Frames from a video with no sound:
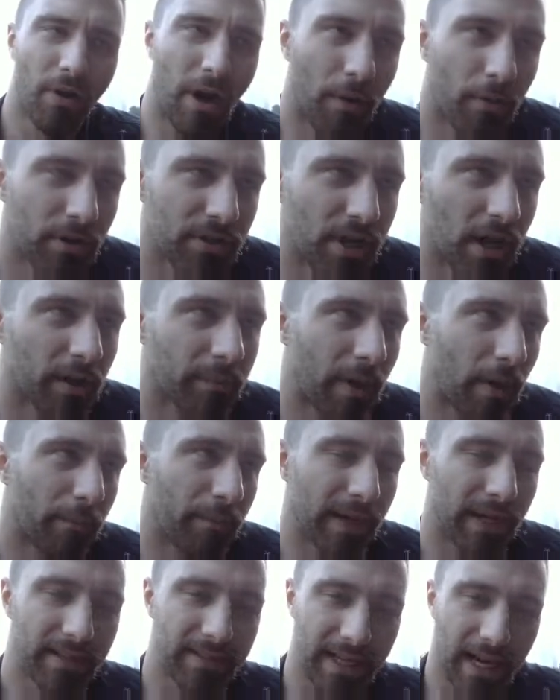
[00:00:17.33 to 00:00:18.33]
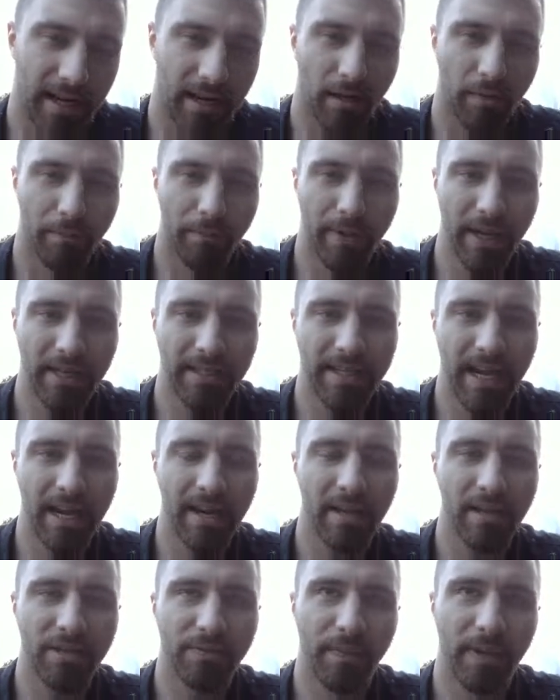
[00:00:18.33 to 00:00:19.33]
I want to talk about big data. Big
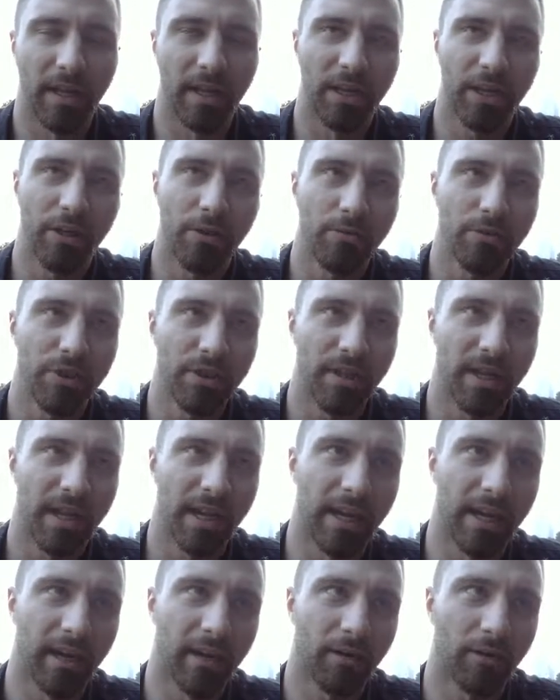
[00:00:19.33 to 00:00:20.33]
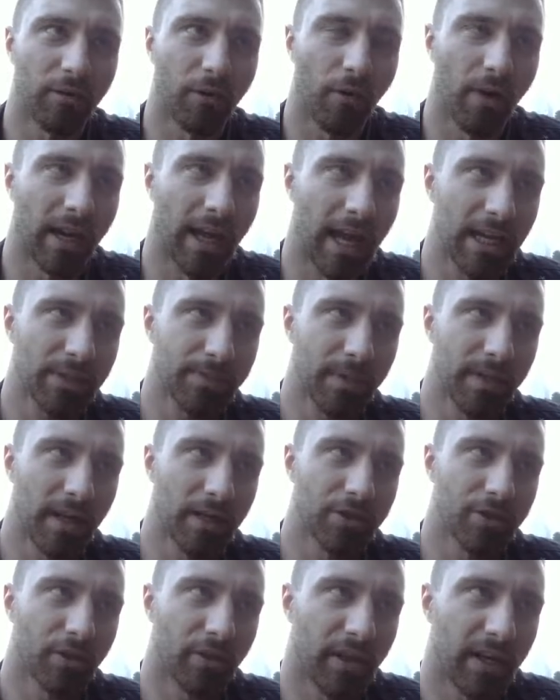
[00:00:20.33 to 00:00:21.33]
data has been a huge thing growing
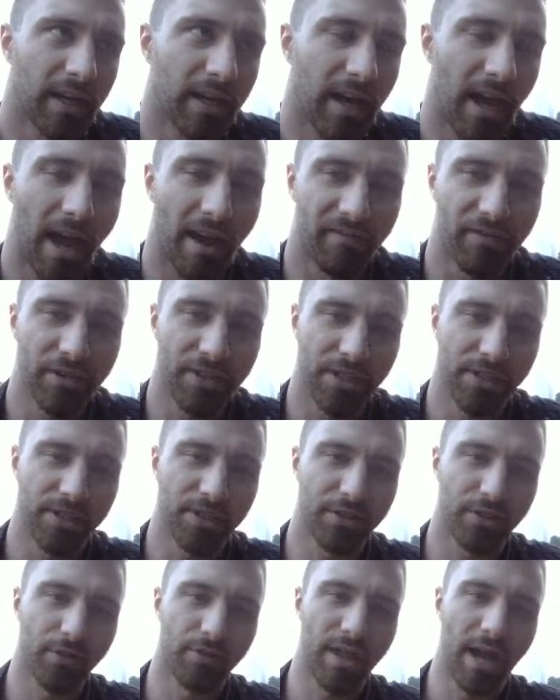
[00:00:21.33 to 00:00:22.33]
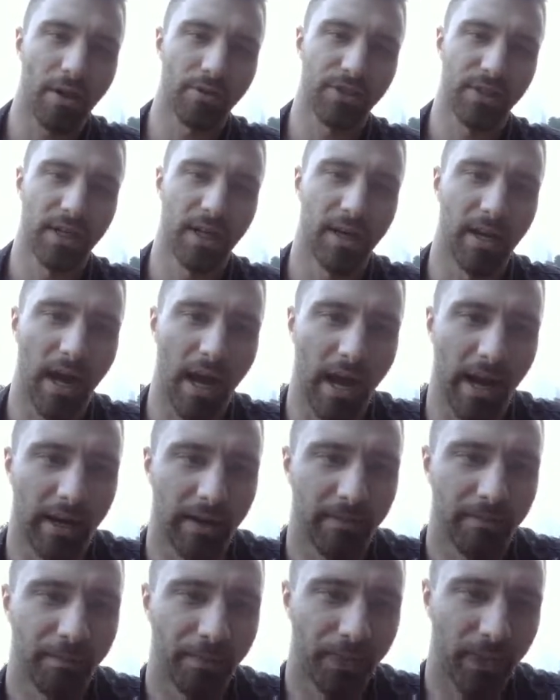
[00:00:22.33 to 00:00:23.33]
exponentially ever since 2009.
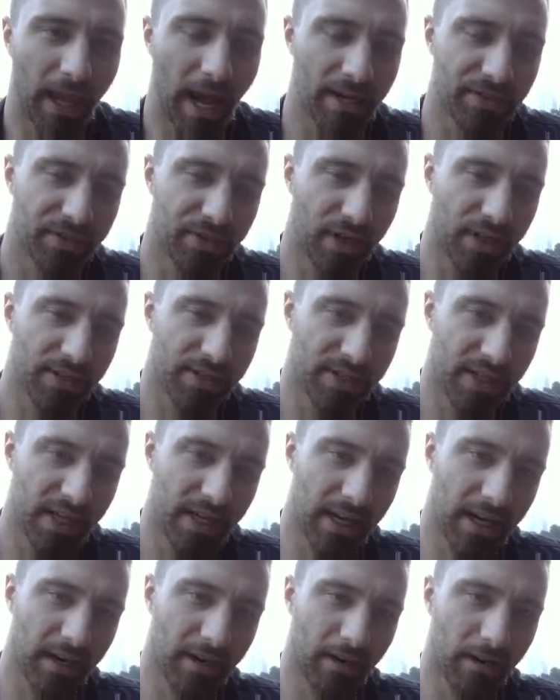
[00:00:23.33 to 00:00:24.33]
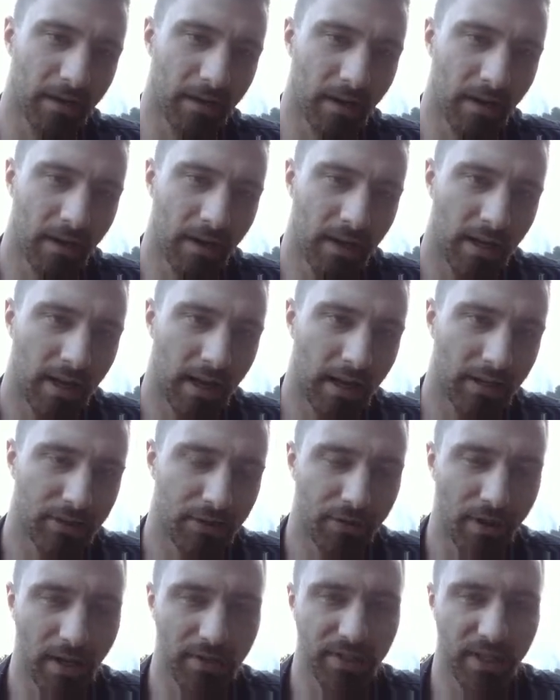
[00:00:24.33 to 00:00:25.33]
As you can see here, in
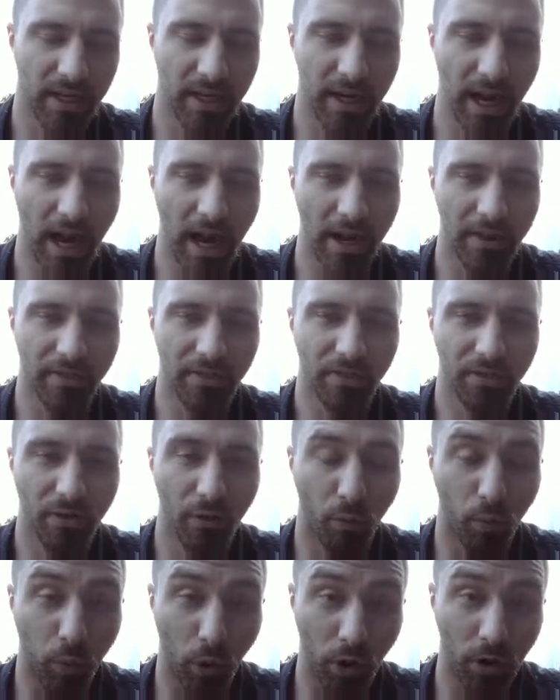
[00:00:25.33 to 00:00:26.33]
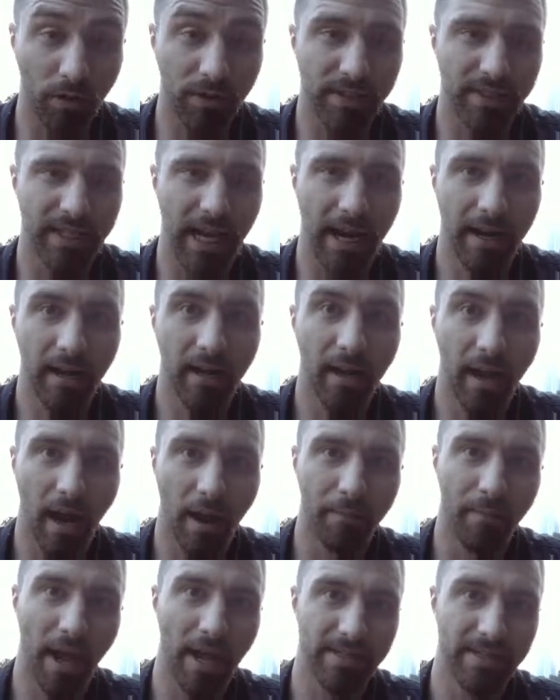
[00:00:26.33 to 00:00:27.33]
2009, the world's data,
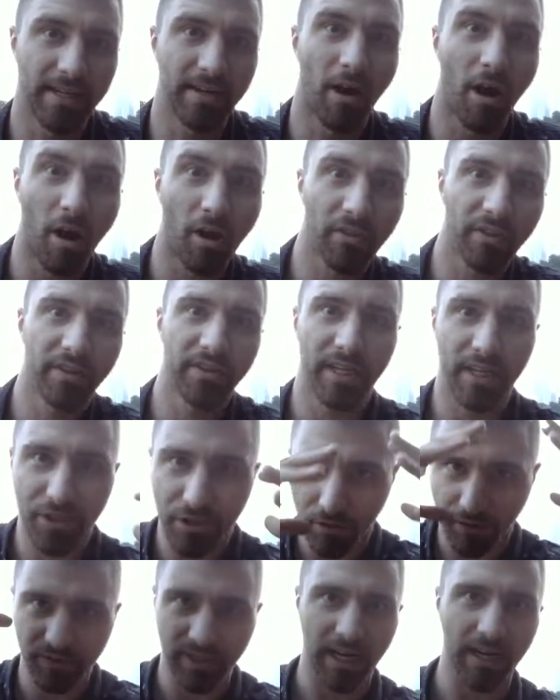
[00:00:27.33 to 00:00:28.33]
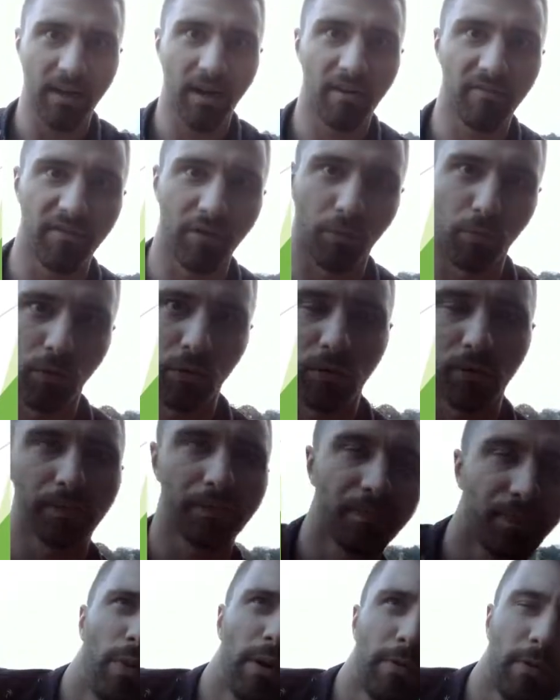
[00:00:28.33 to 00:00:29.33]
um, as in all the digital data of the
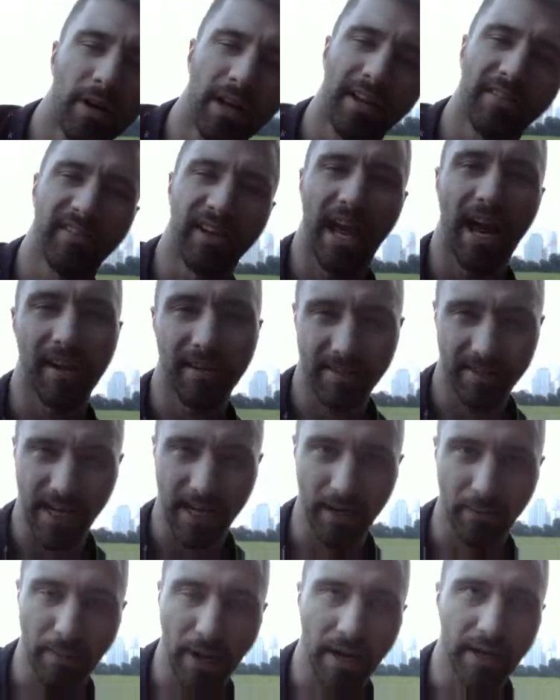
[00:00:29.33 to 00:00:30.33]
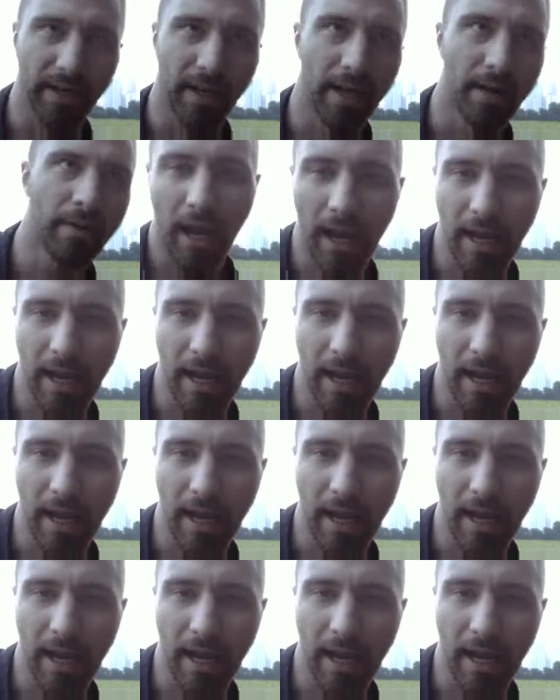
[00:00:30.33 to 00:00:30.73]
world, we weren't even at a zettabyte yet.